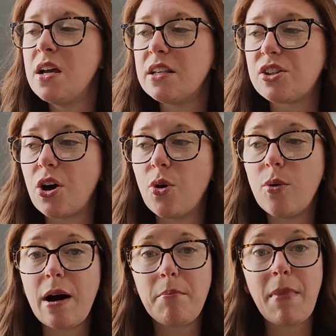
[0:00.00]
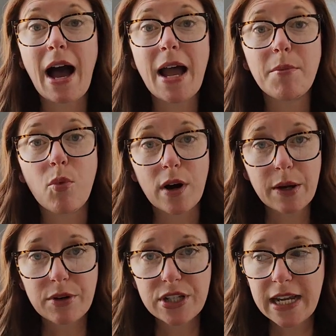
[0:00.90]
So my morning
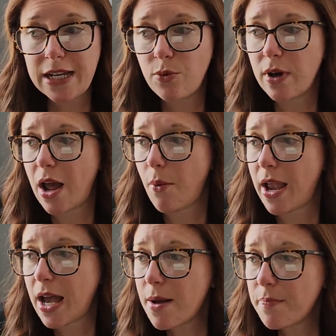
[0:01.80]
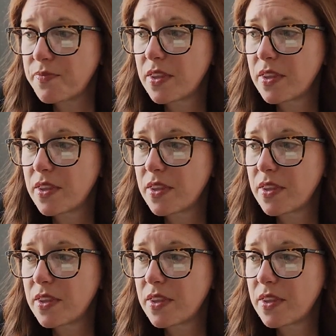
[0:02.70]
routine, when I wake up,